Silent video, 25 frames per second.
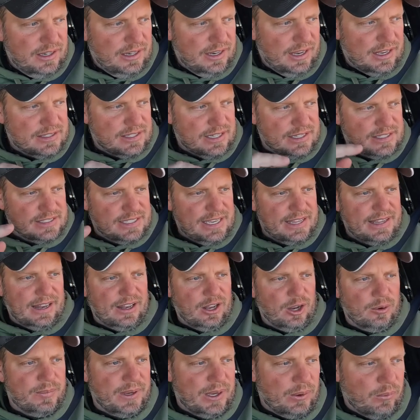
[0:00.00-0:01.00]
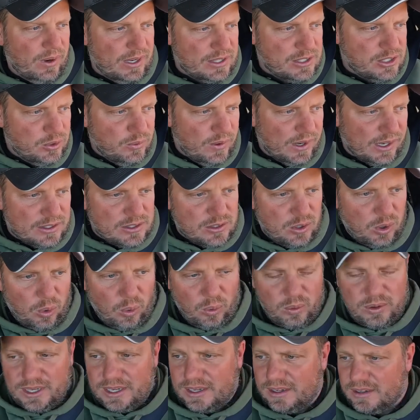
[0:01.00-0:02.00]
It's gonna skid a little bit. What it's doing, it's
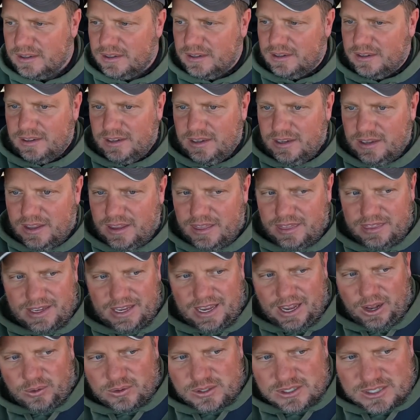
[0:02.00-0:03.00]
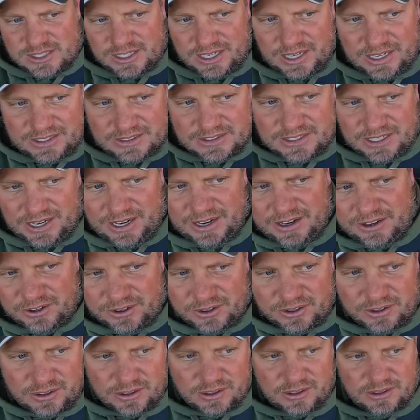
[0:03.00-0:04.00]
holding the outside
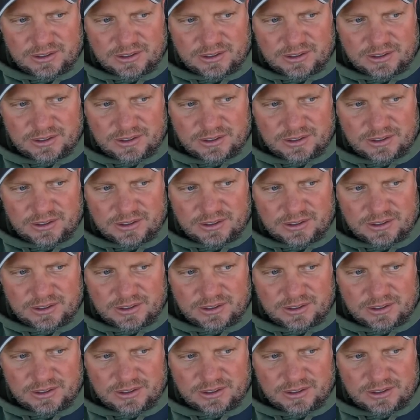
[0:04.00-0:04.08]
tire